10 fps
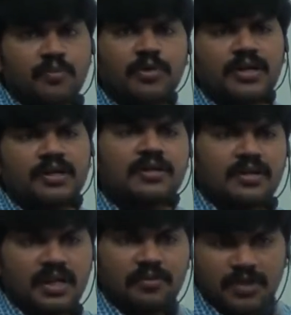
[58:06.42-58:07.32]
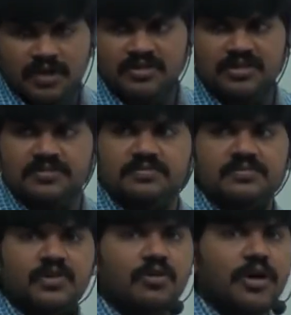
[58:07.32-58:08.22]
important terminology?
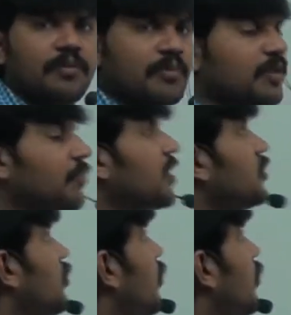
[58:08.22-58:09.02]
Okay. Make